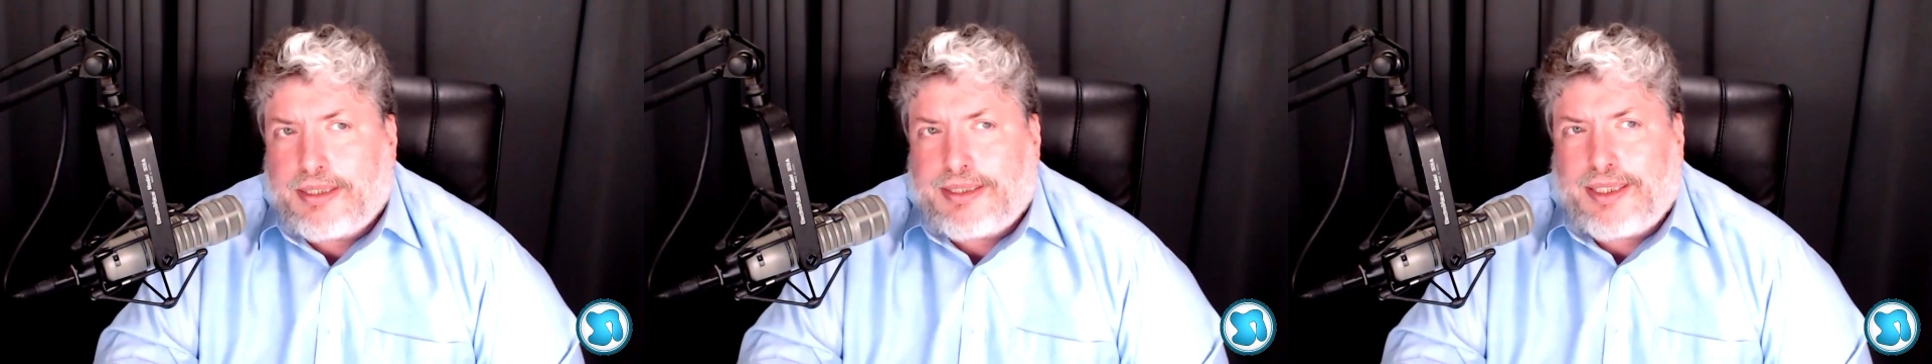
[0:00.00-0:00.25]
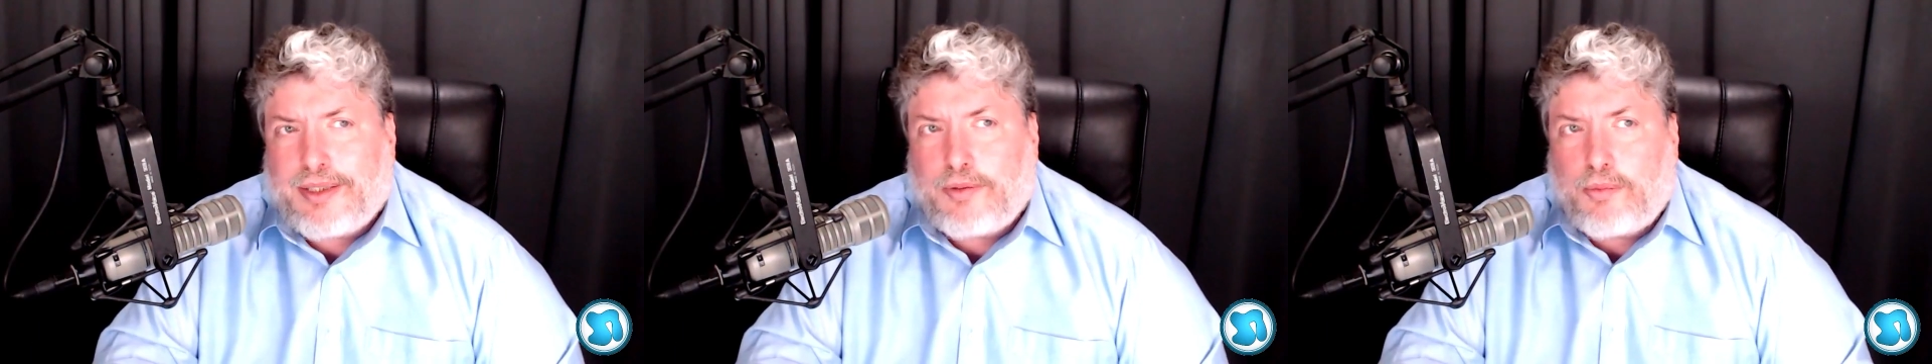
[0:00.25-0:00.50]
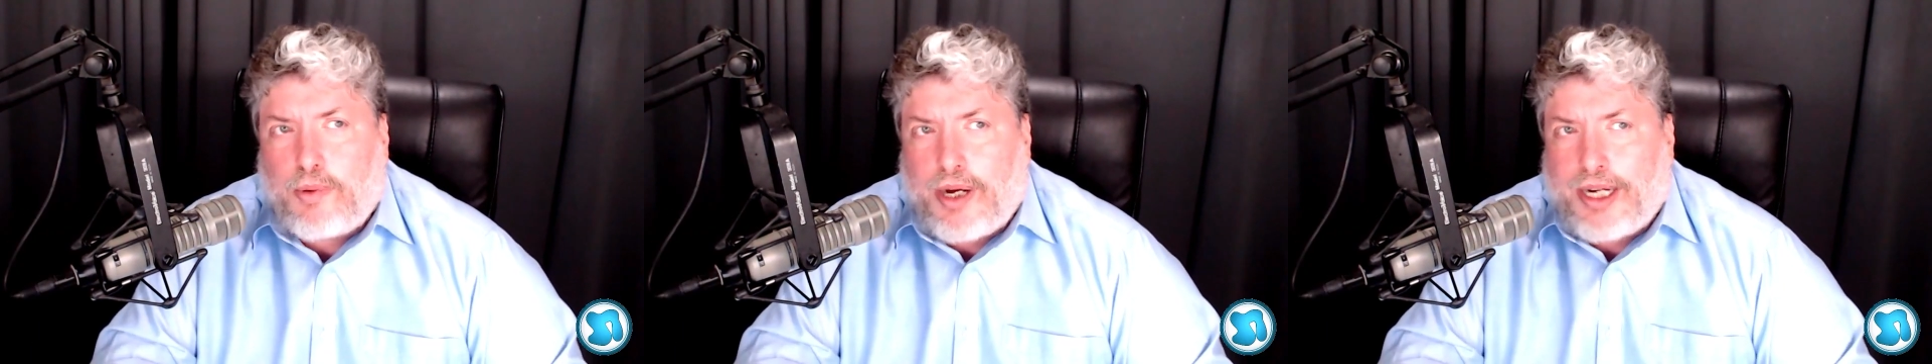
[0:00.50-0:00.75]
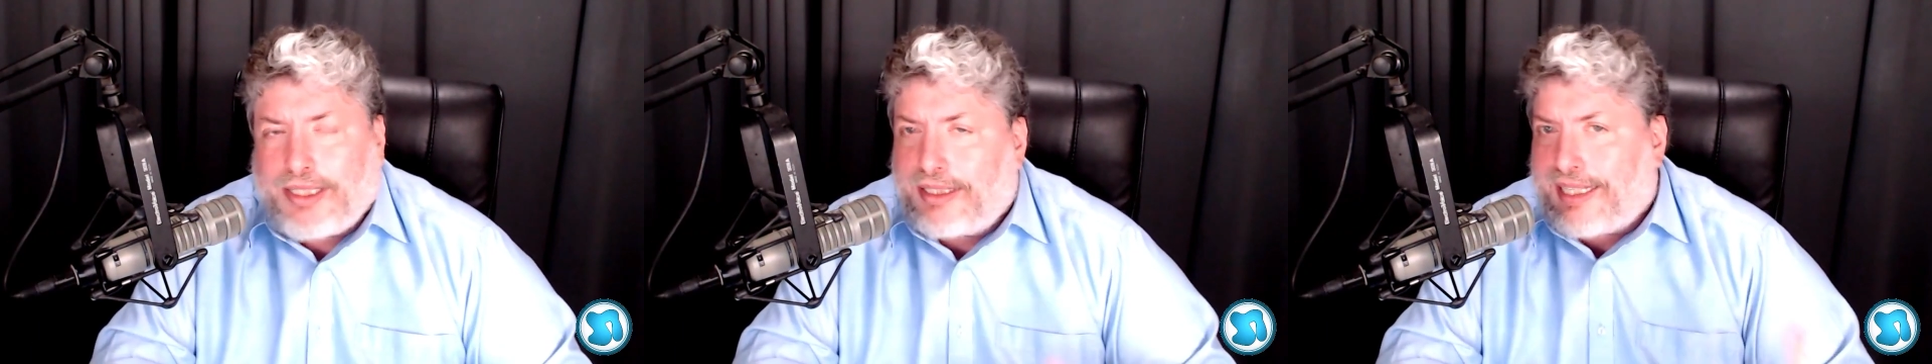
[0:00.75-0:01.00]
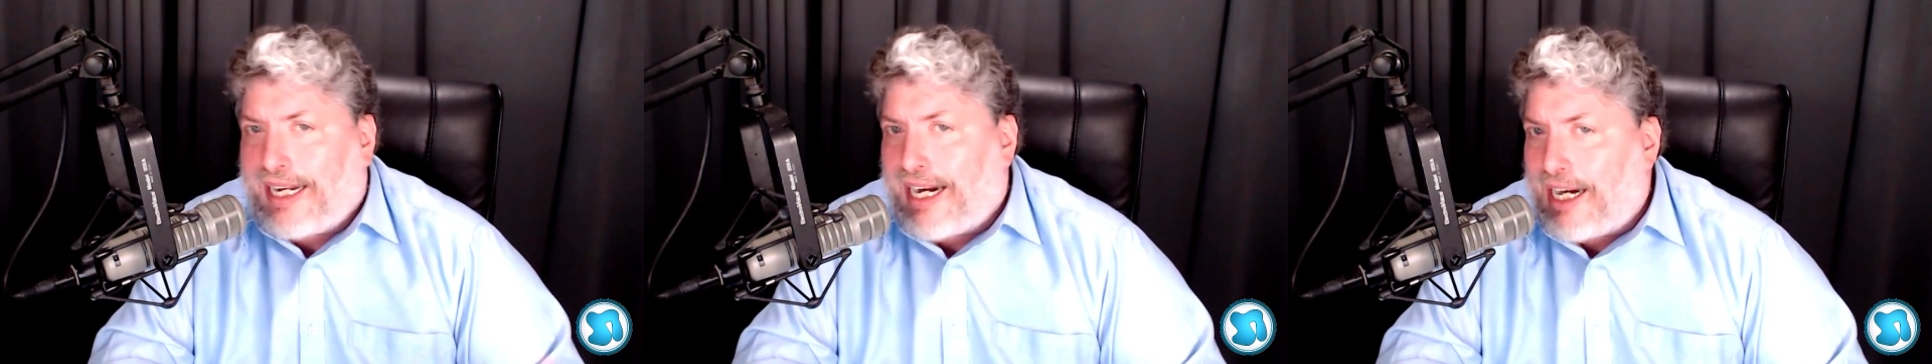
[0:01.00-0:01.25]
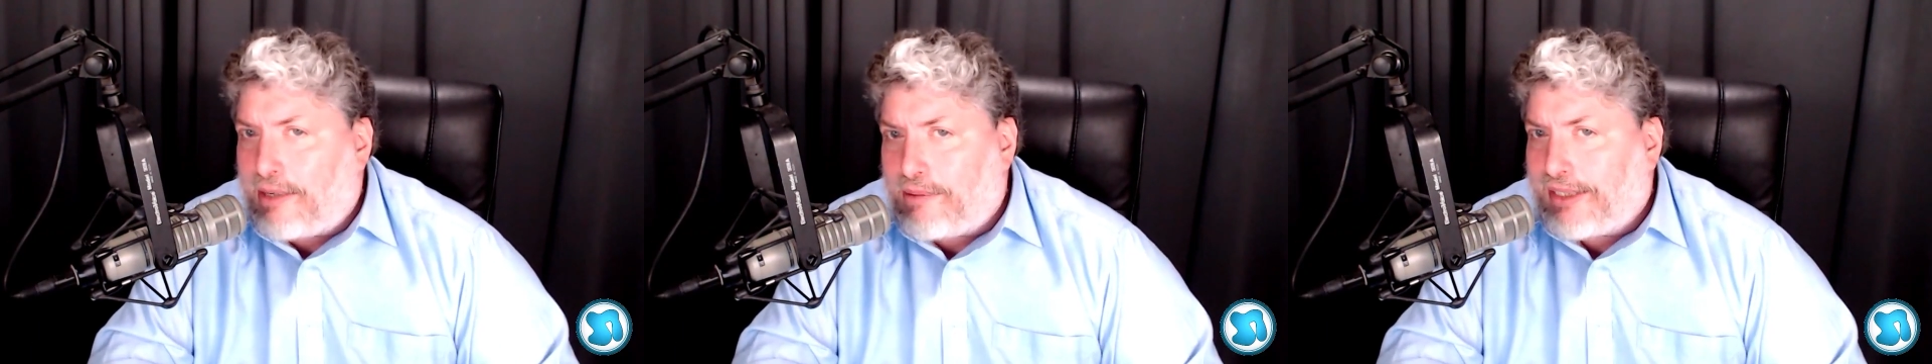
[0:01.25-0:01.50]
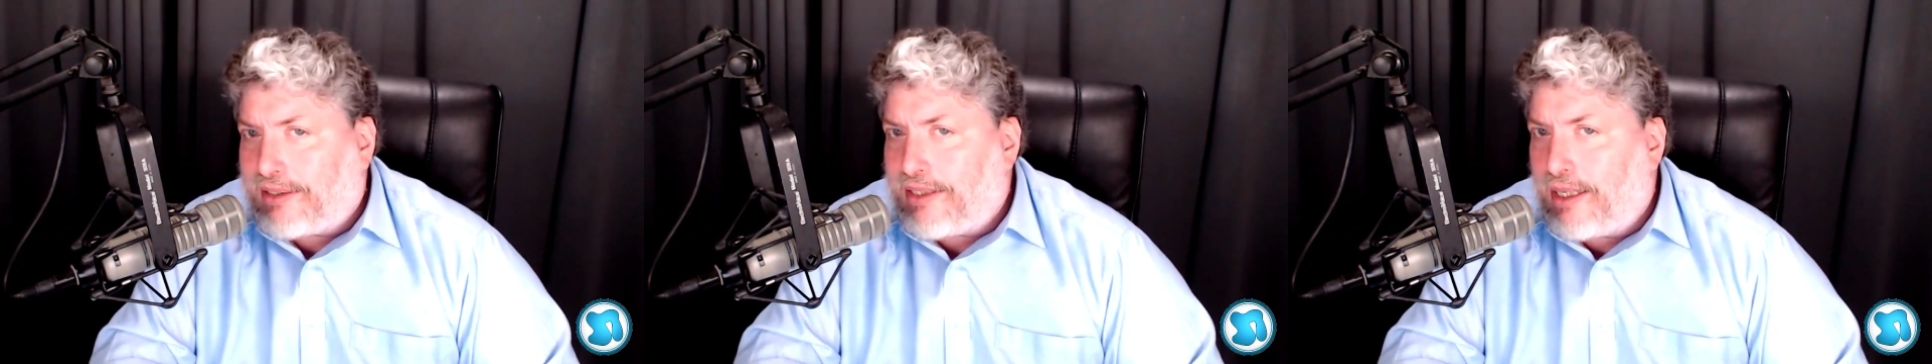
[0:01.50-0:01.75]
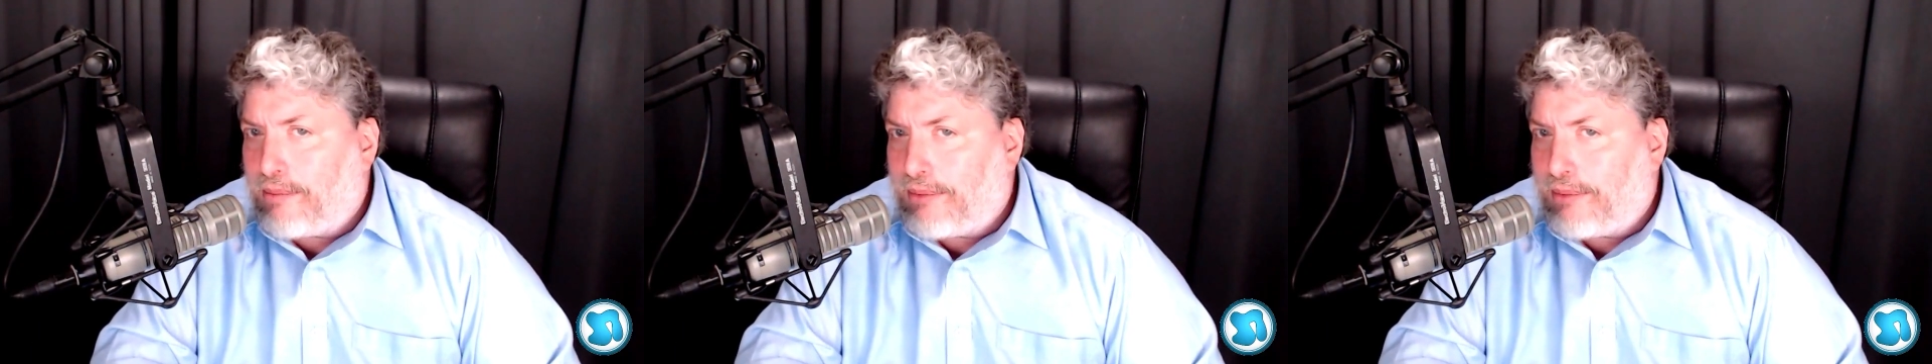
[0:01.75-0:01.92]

Then why do the Karaites come